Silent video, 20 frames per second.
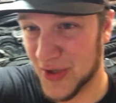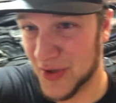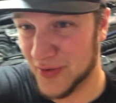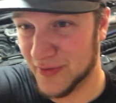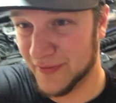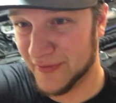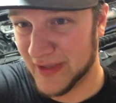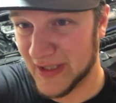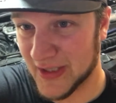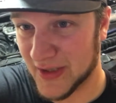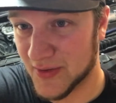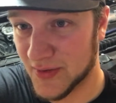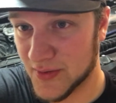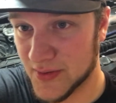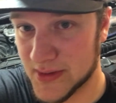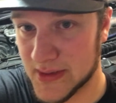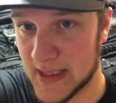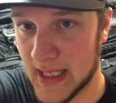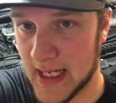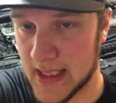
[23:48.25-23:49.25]
own
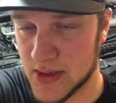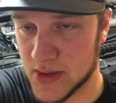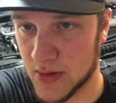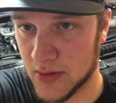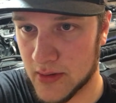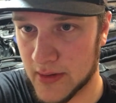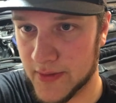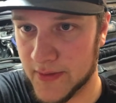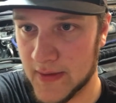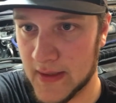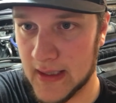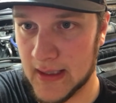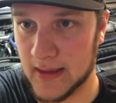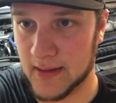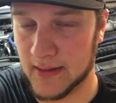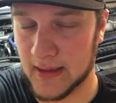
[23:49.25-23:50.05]
vehicles, that sort of thing.